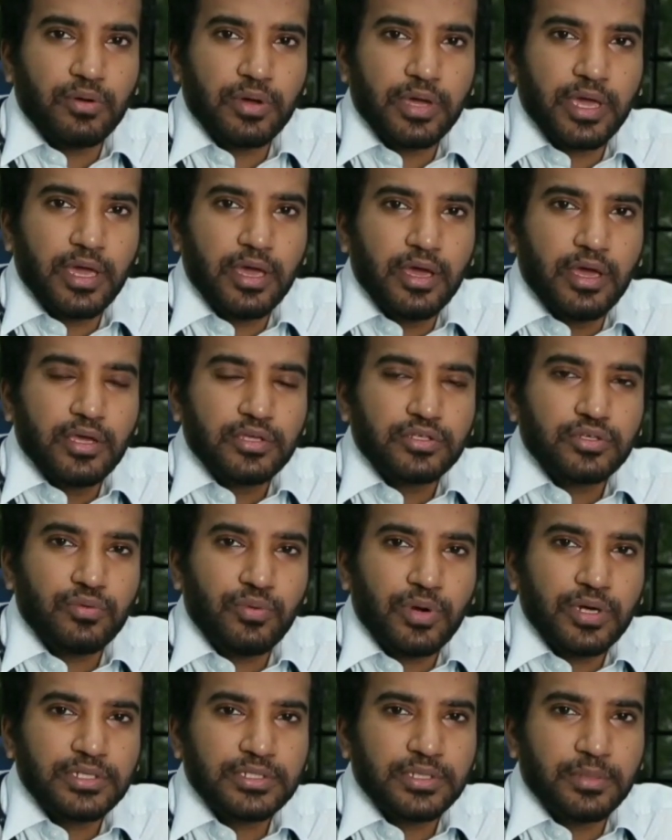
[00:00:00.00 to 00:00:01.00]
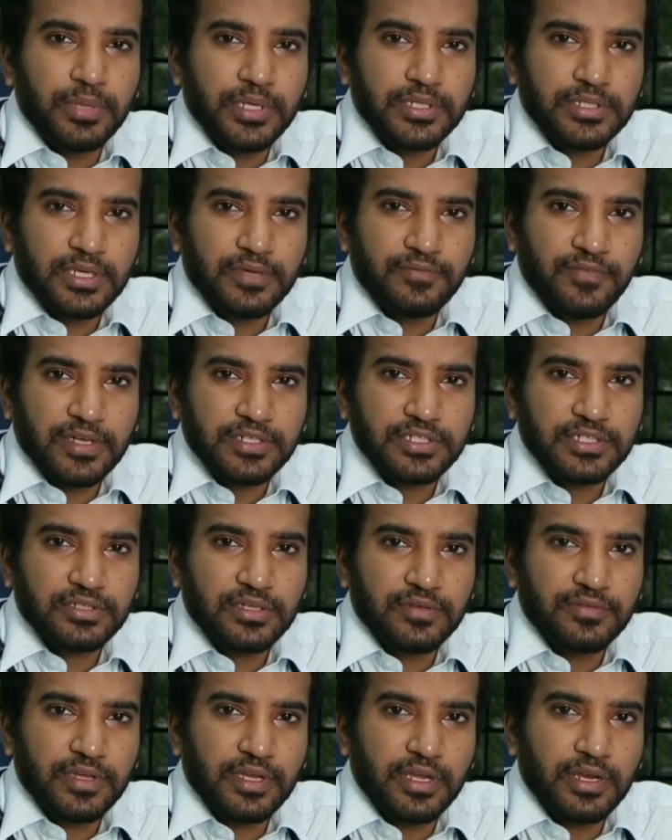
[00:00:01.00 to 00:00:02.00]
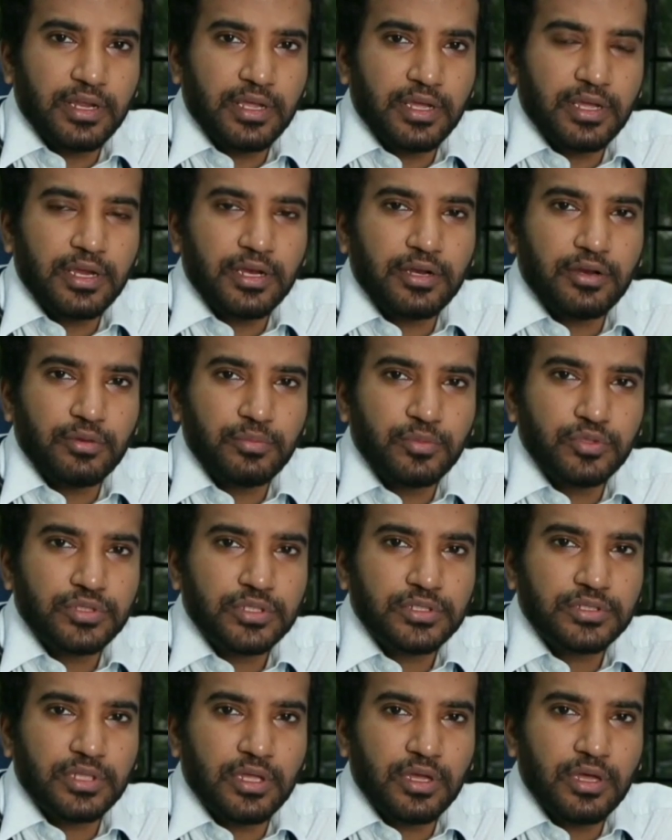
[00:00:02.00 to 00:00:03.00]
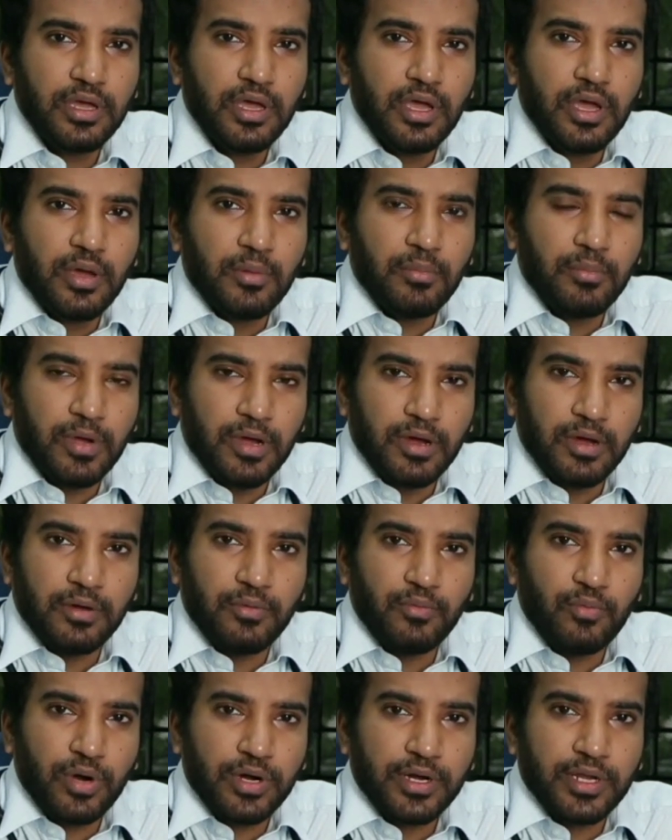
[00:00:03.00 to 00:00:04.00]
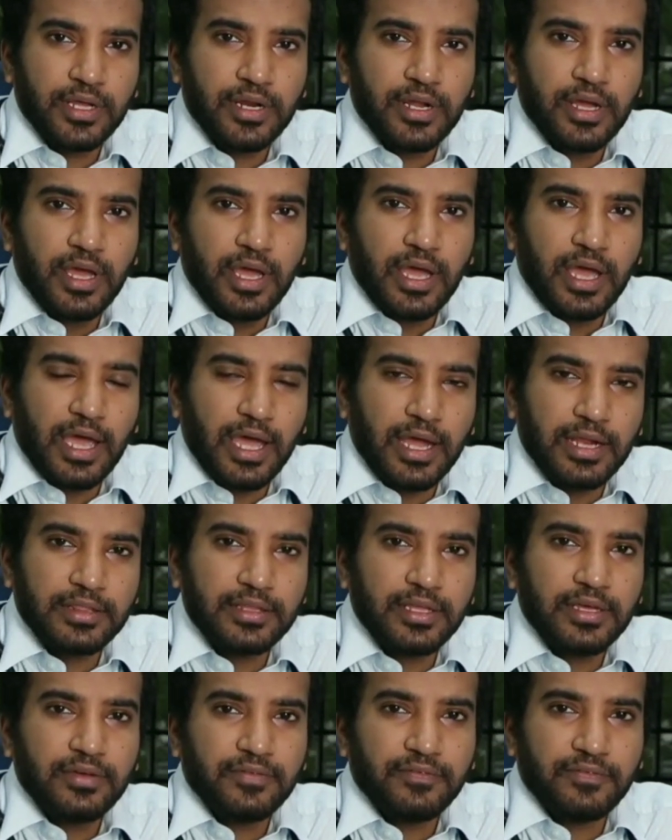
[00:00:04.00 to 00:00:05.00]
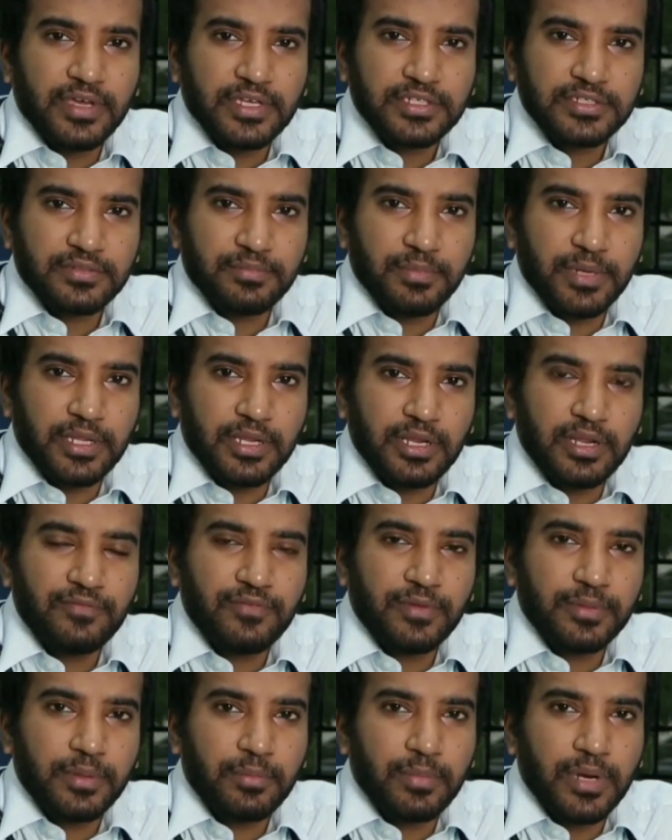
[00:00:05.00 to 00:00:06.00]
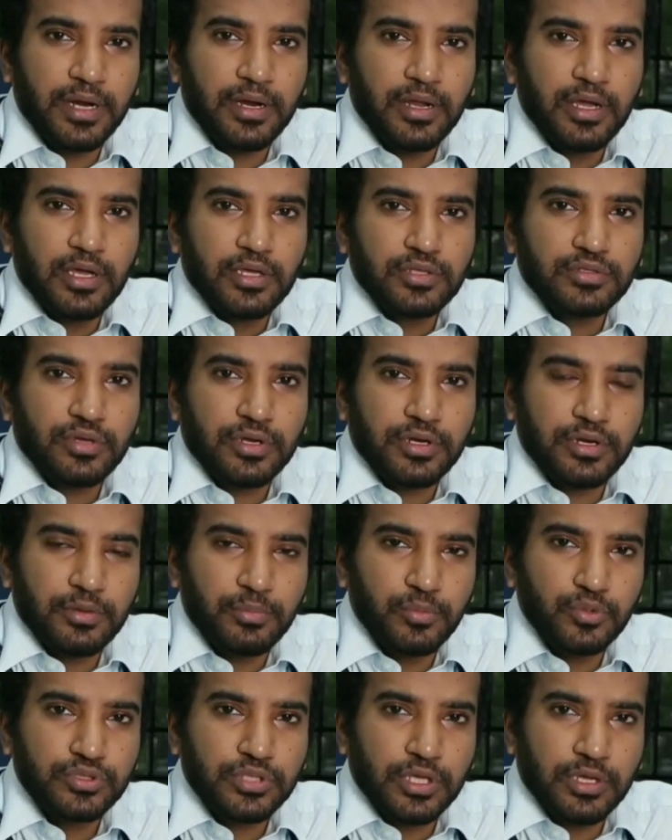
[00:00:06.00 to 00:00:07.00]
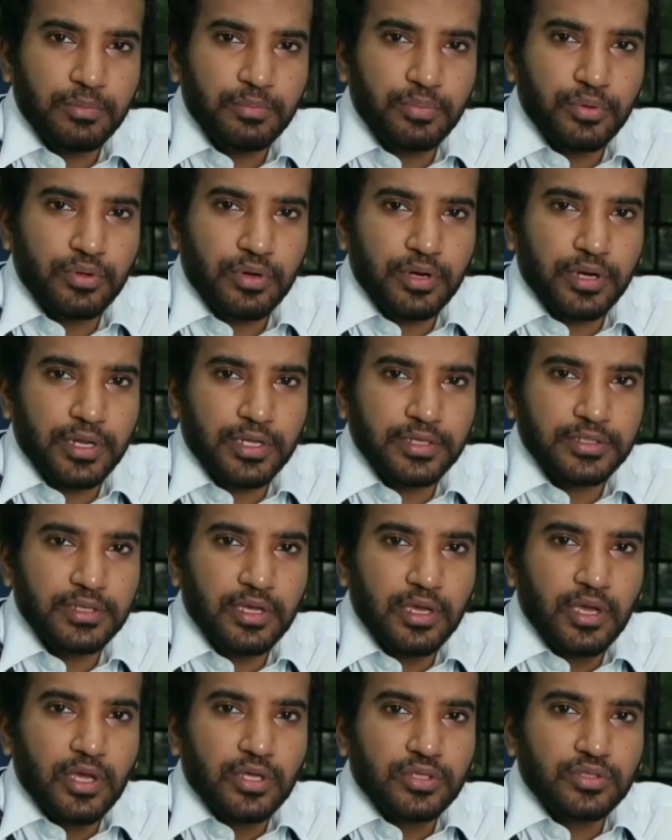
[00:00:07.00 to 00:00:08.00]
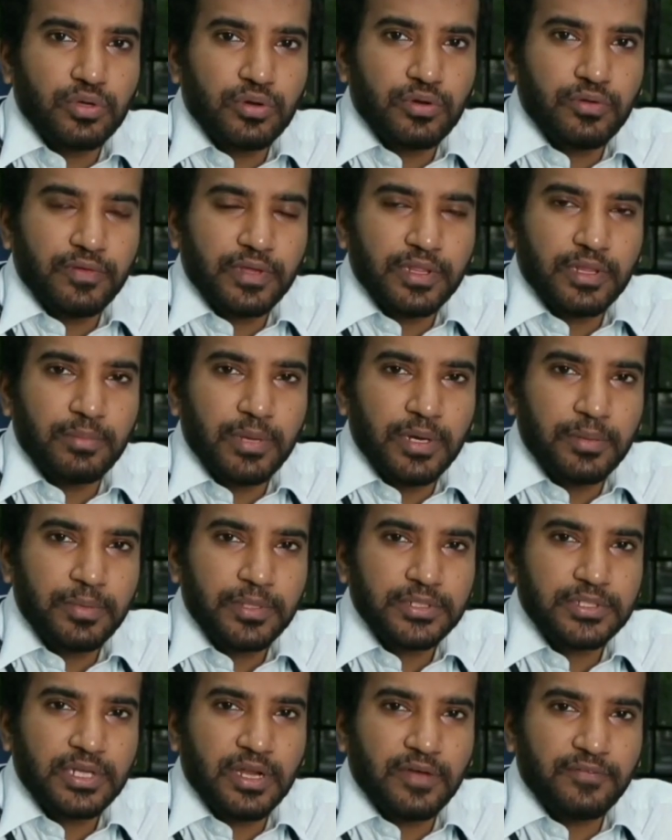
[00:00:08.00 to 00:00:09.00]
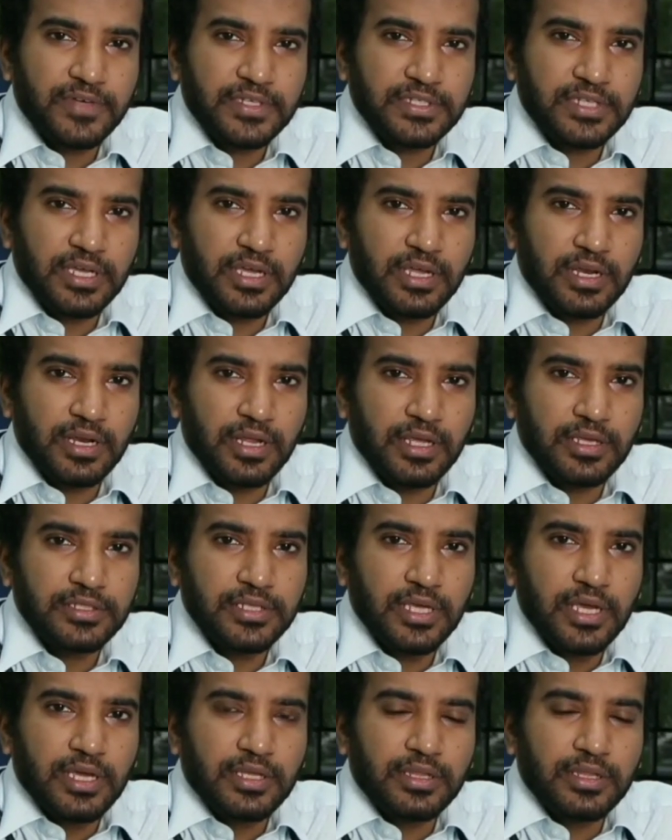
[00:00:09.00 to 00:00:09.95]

Okay, so what is the basic functions of the kidney? It removes the water and the waste material from the blood. So it removes the impurities. So when the blood pressure affects the kidney